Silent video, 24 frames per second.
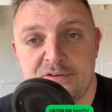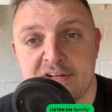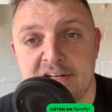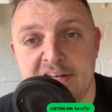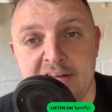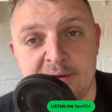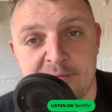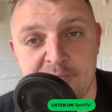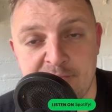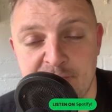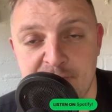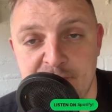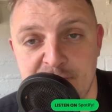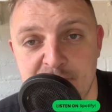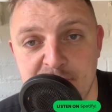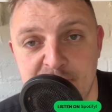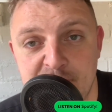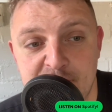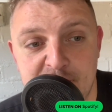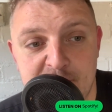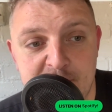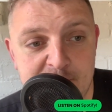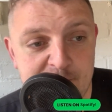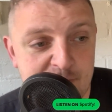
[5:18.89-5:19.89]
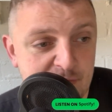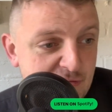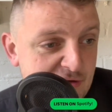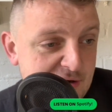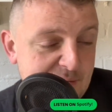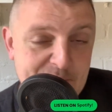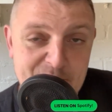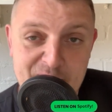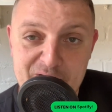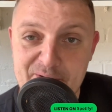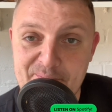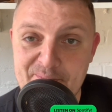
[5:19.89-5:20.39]
I'm
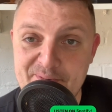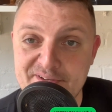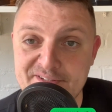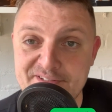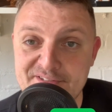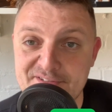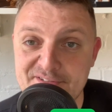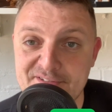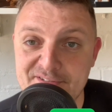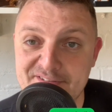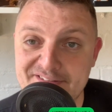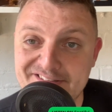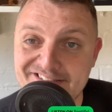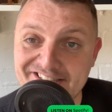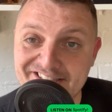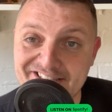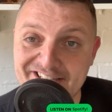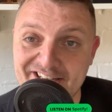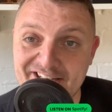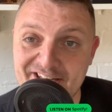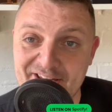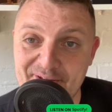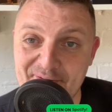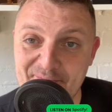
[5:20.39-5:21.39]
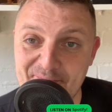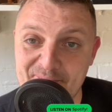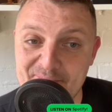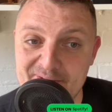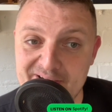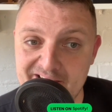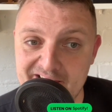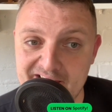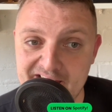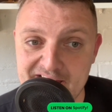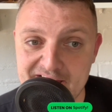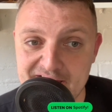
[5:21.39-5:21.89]
repurposed. Suddenly
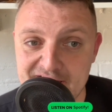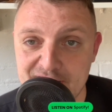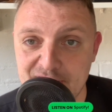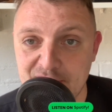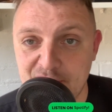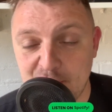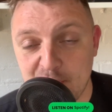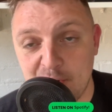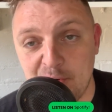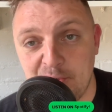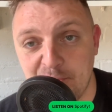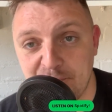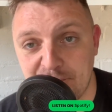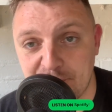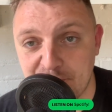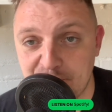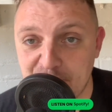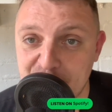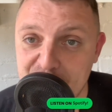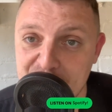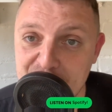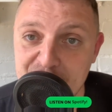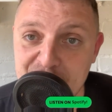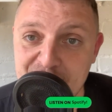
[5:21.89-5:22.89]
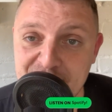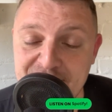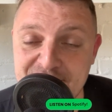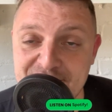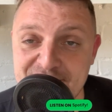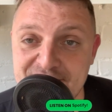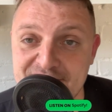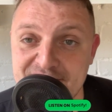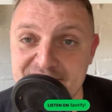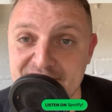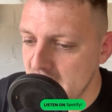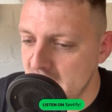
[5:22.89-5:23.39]
my goals are
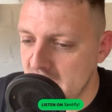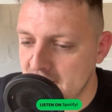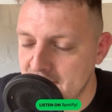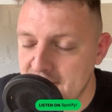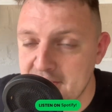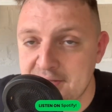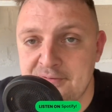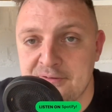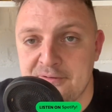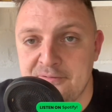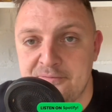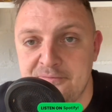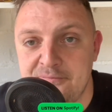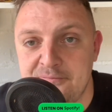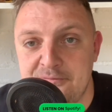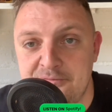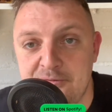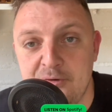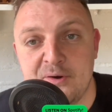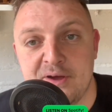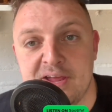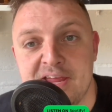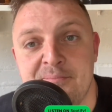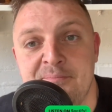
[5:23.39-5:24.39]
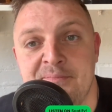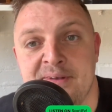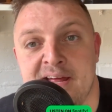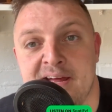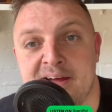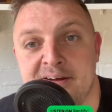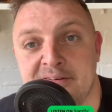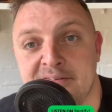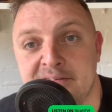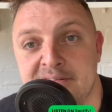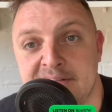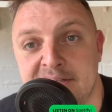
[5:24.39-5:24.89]
reoriented. I'm living for him
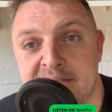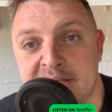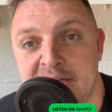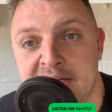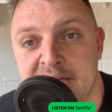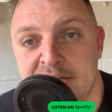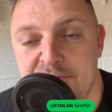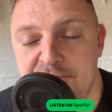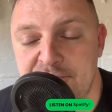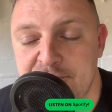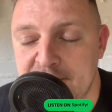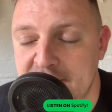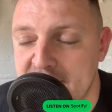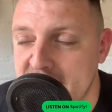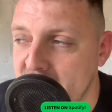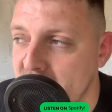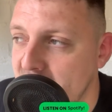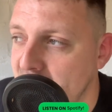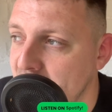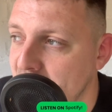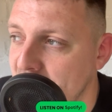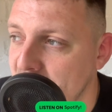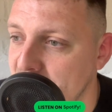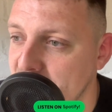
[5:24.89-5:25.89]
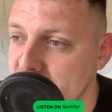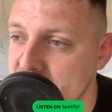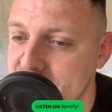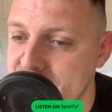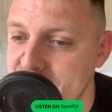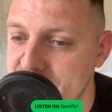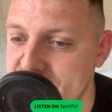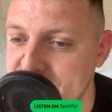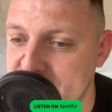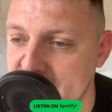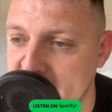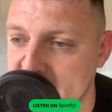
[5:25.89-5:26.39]
now. Do you know that line in
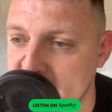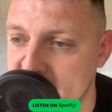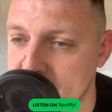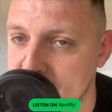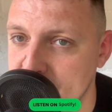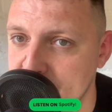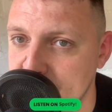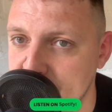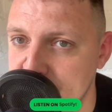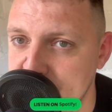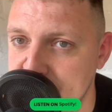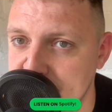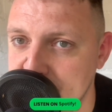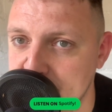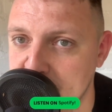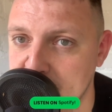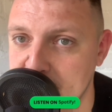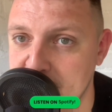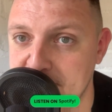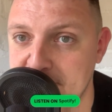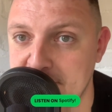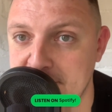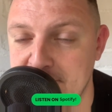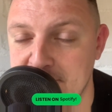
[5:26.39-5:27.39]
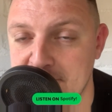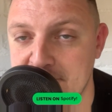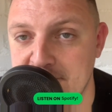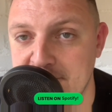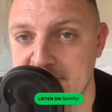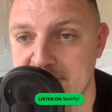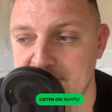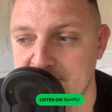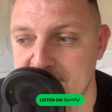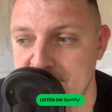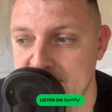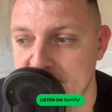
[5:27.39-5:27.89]
Interstellar, which is one of my favorite
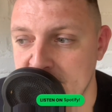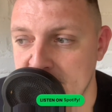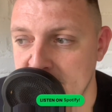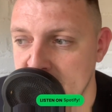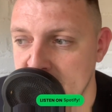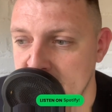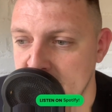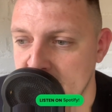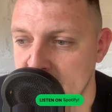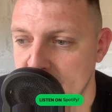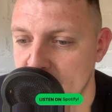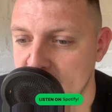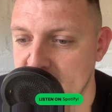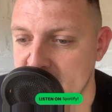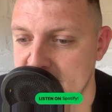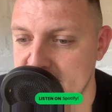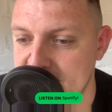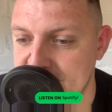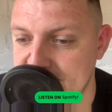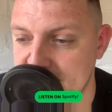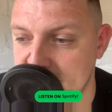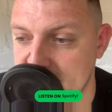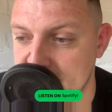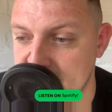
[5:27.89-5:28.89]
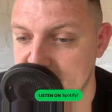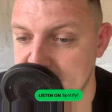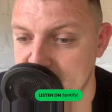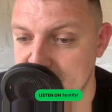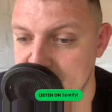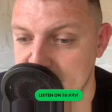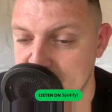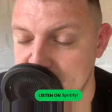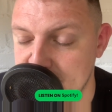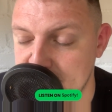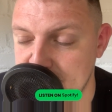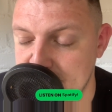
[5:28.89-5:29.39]
films, where he said
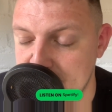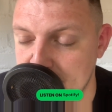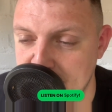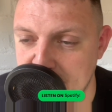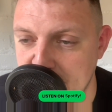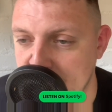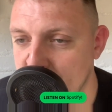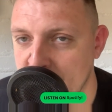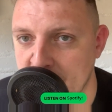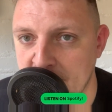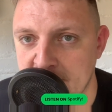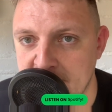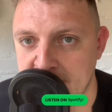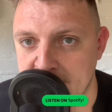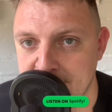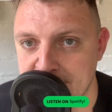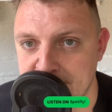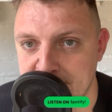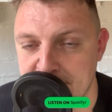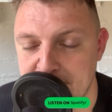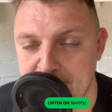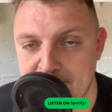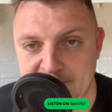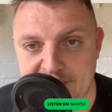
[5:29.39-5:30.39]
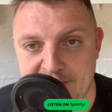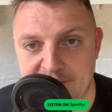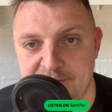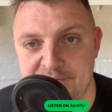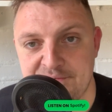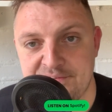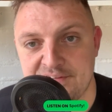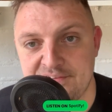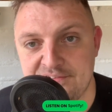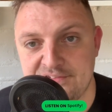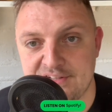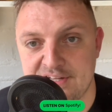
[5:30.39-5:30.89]
something along the lines of
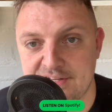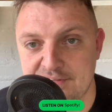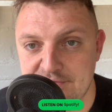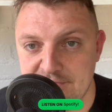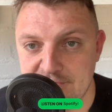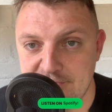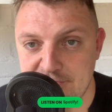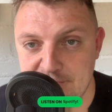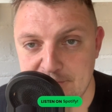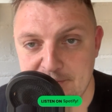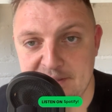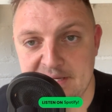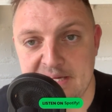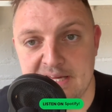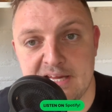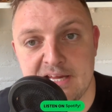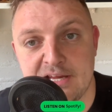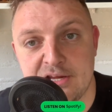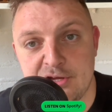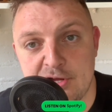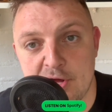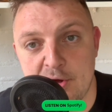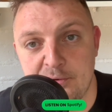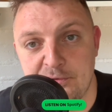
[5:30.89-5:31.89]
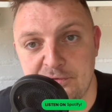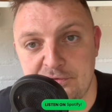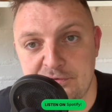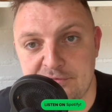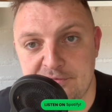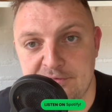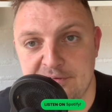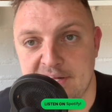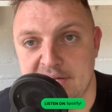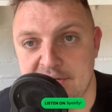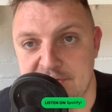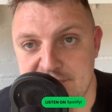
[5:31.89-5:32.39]
parents exist to be ghosts
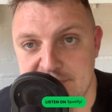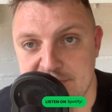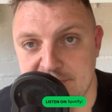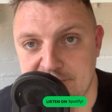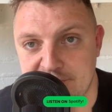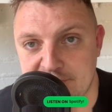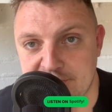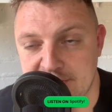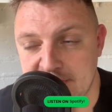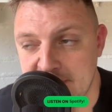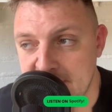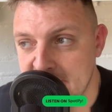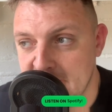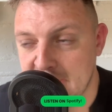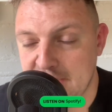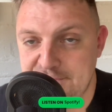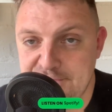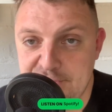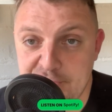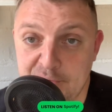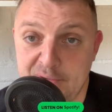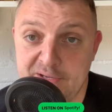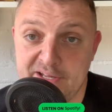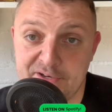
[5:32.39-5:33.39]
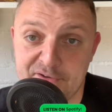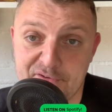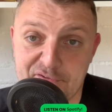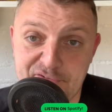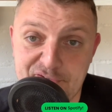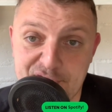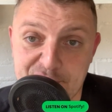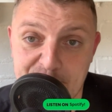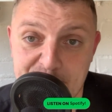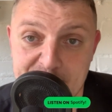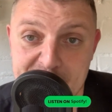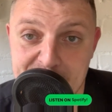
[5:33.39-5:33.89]
for their children? I totally
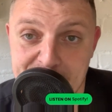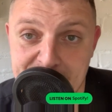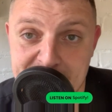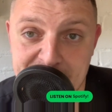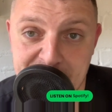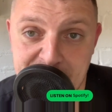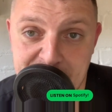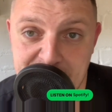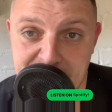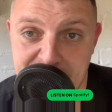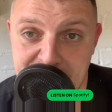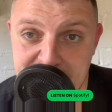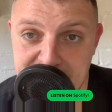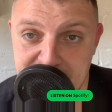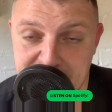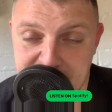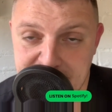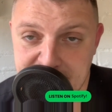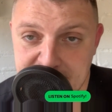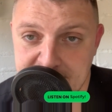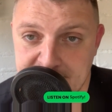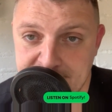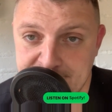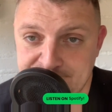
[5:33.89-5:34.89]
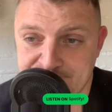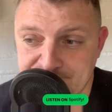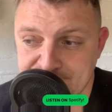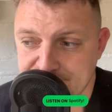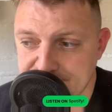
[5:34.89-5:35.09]
understood what that meant for the first time.